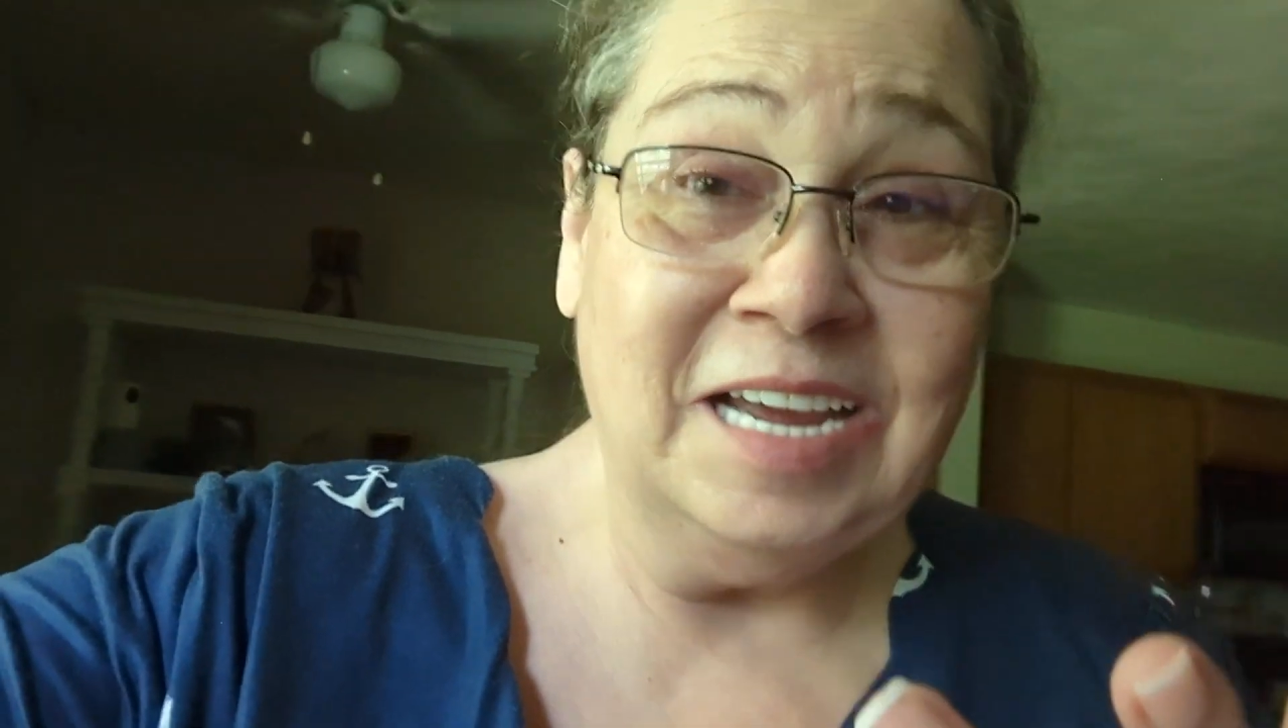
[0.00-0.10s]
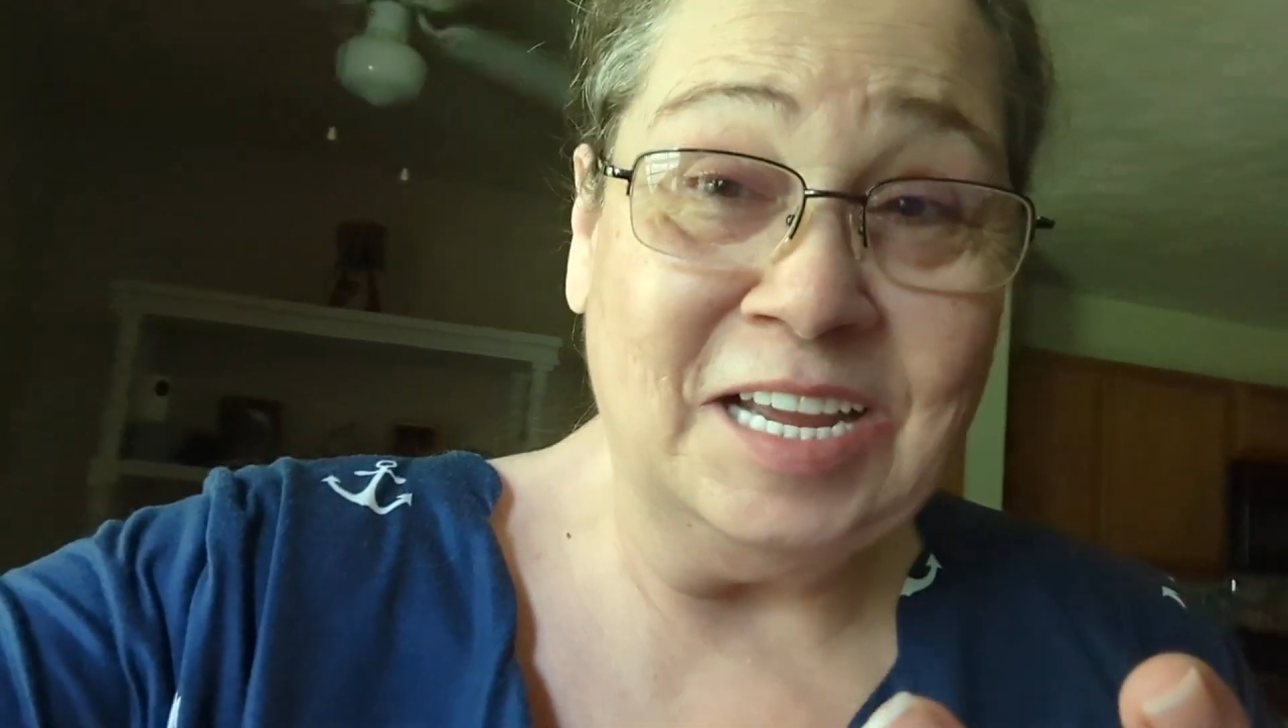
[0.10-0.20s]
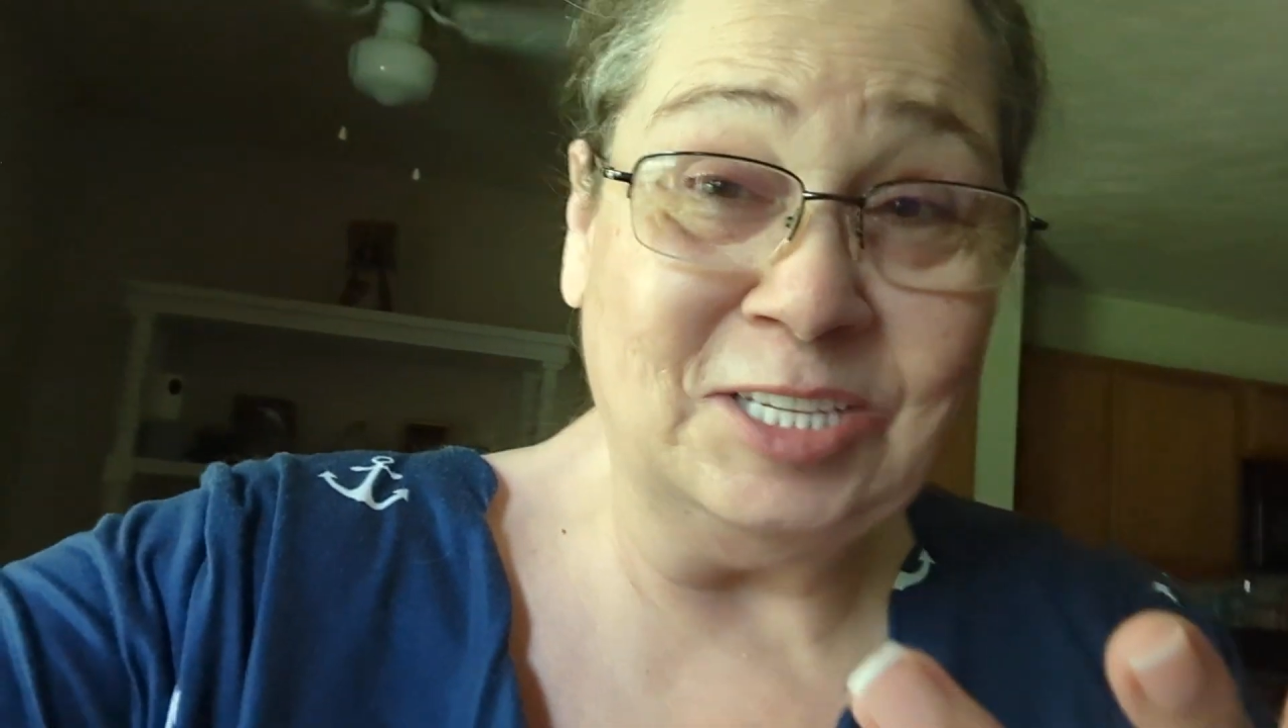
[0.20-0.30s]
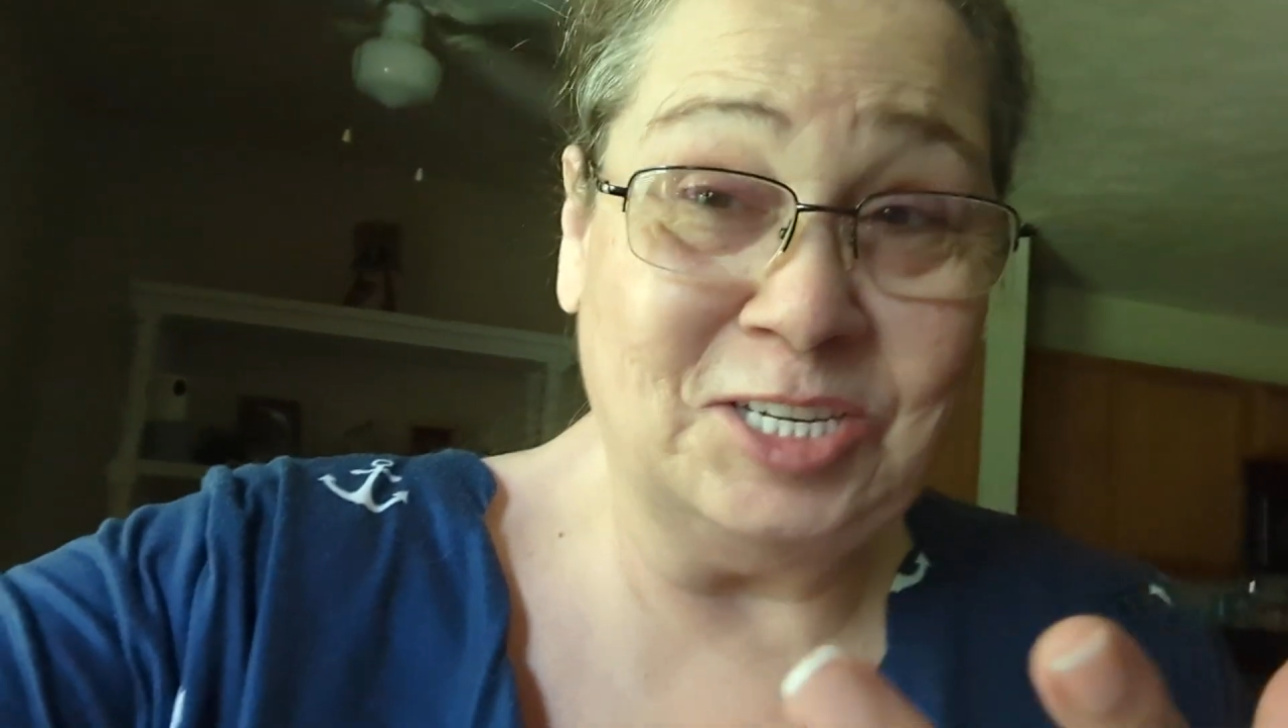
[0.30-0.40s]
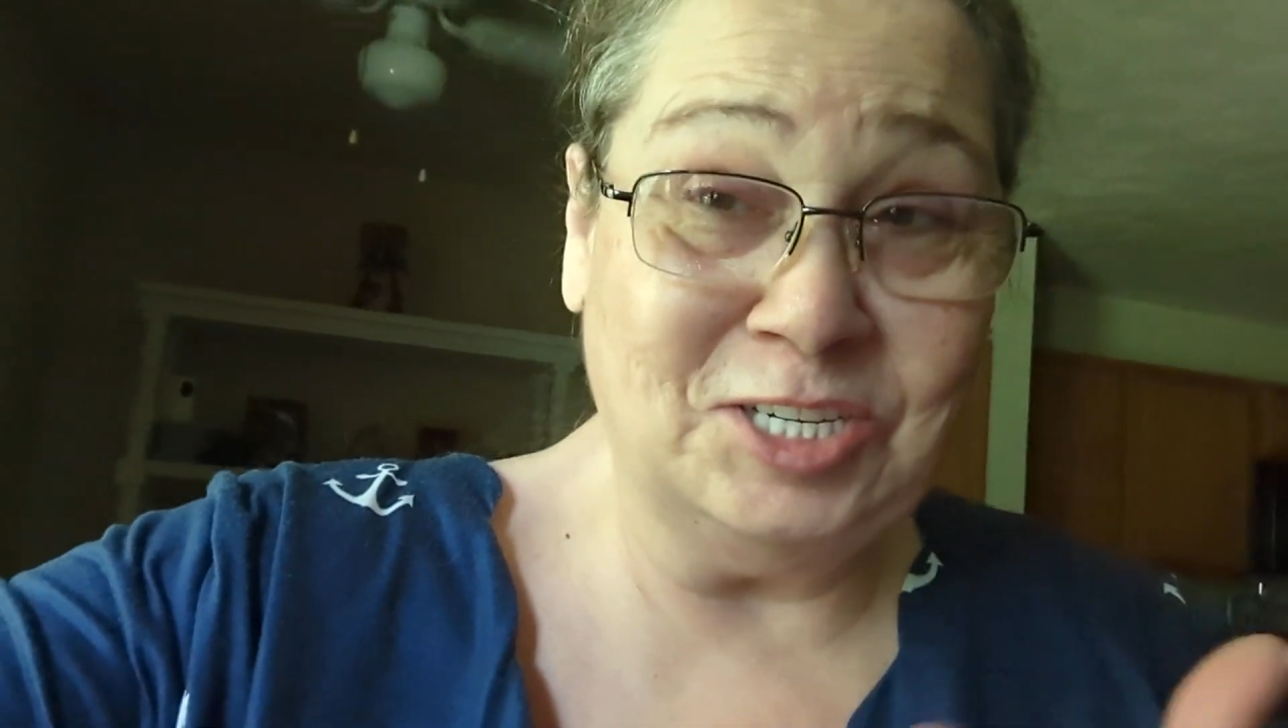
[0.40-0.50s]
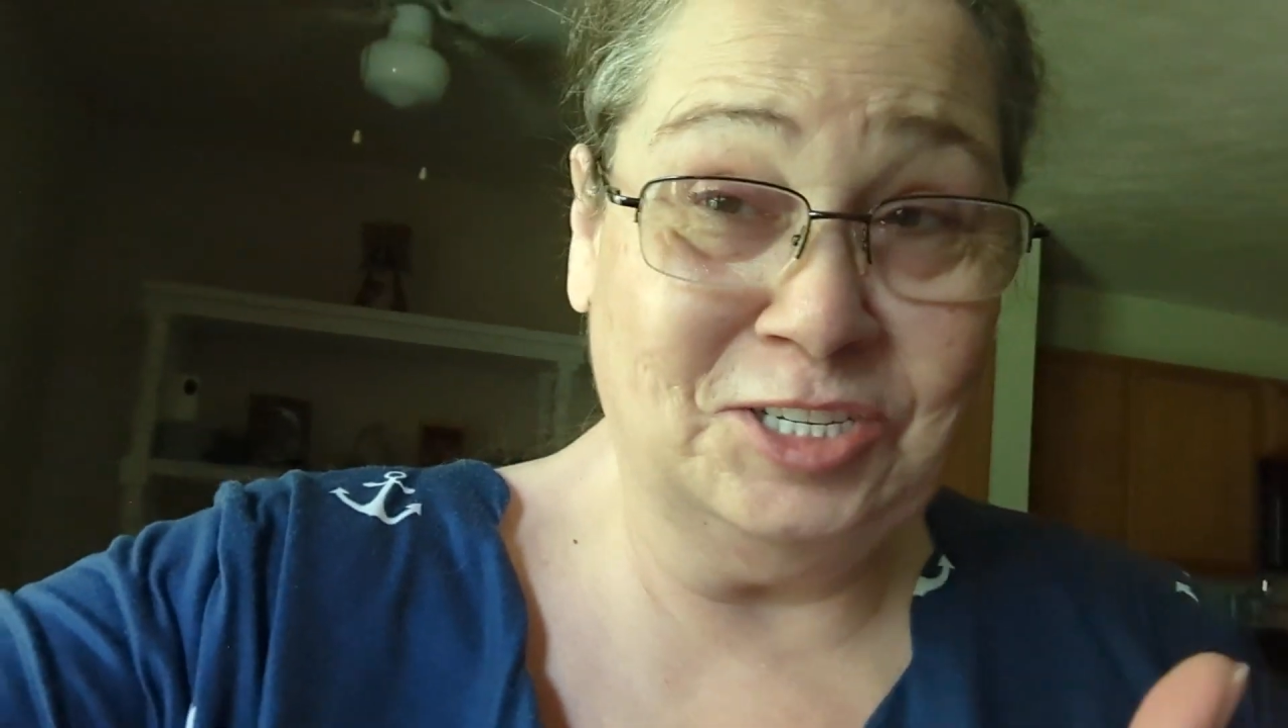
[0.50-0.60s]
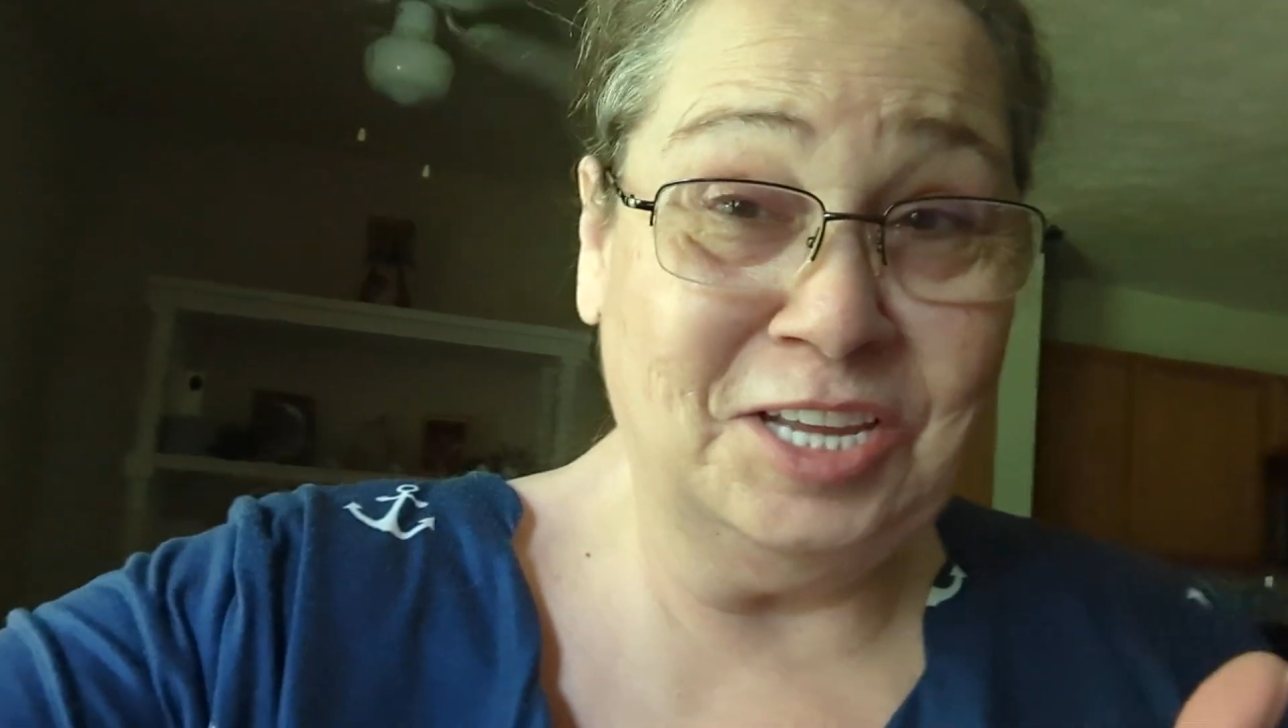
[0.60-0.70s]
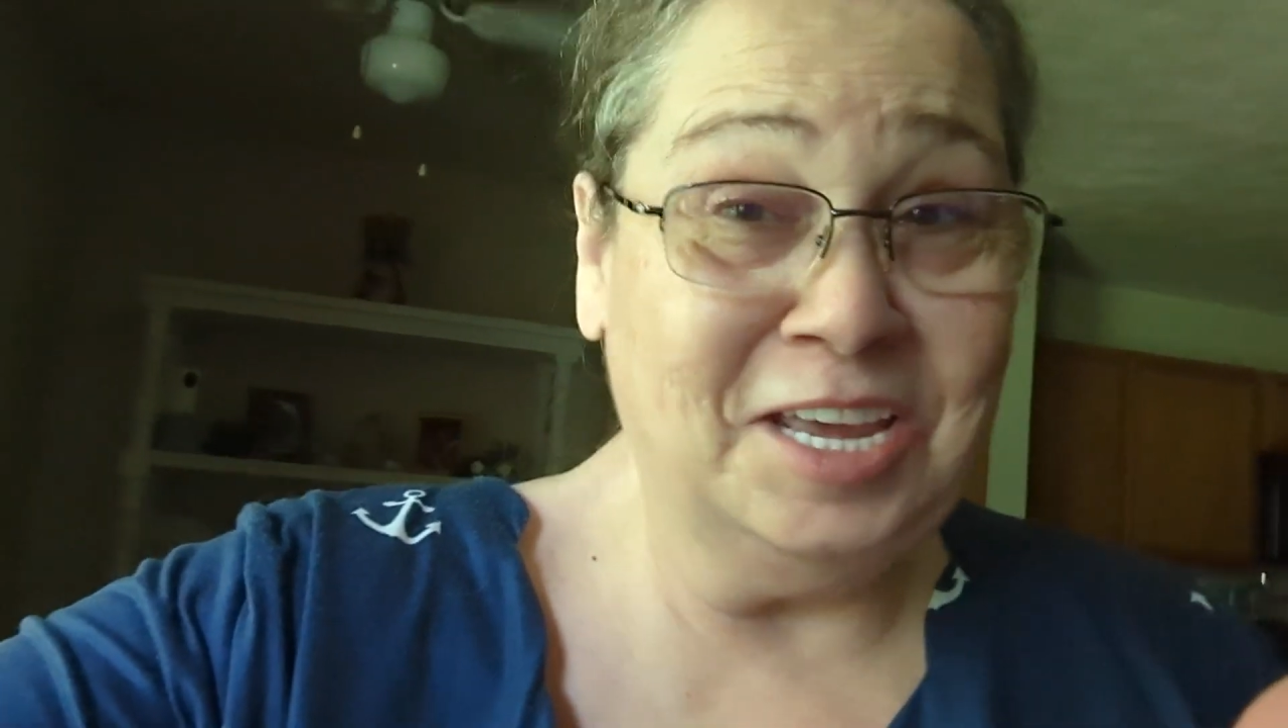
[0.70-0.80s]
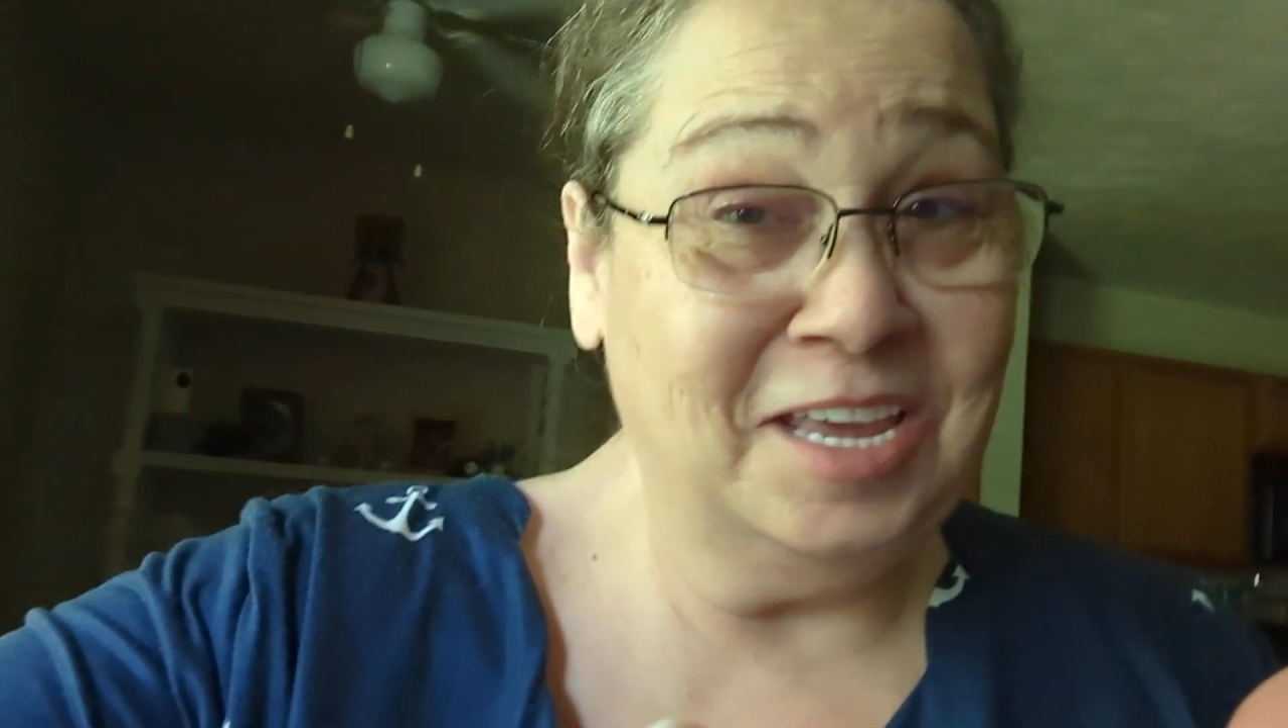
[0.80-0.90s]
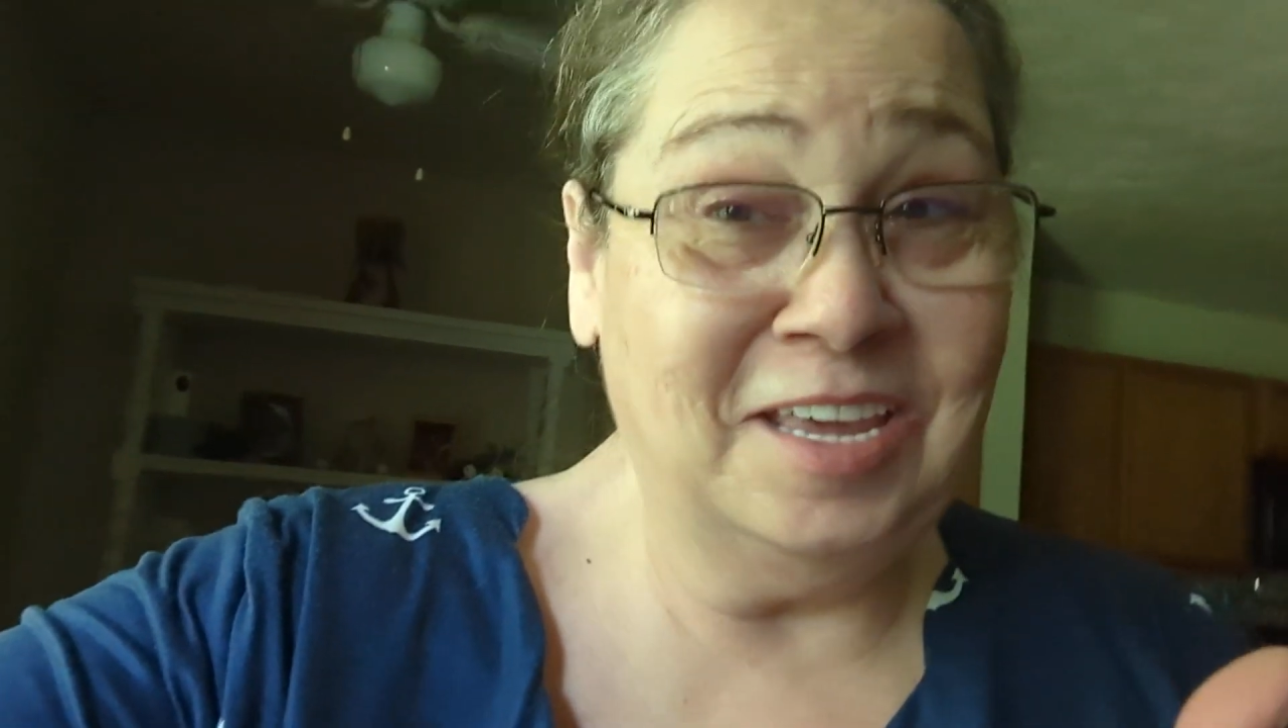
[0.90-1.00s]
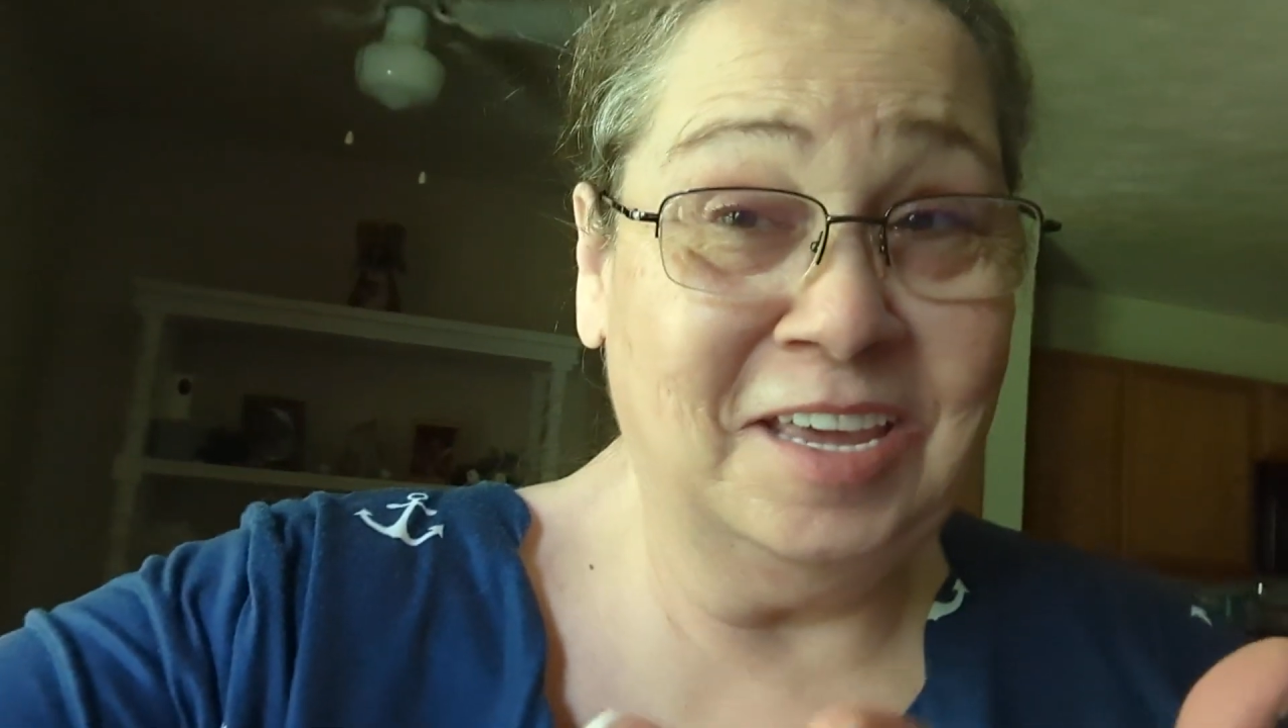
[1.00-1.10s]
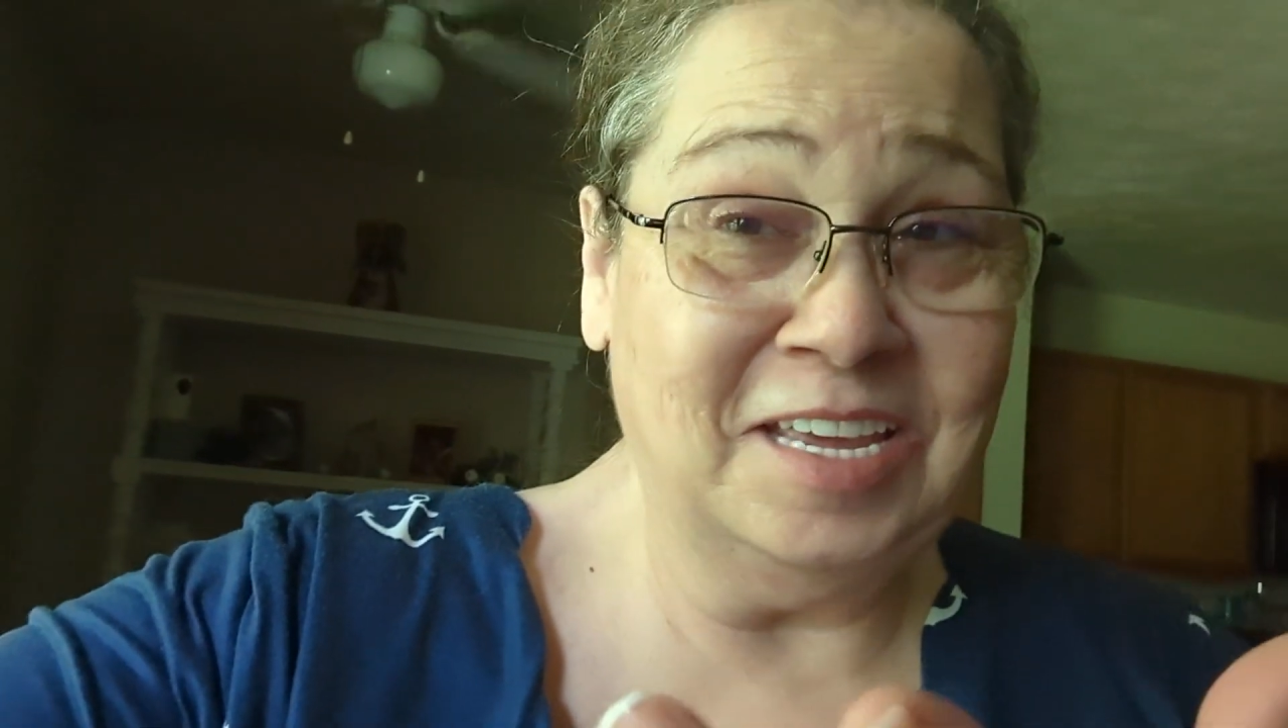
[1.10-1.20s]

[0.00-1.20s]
and stinging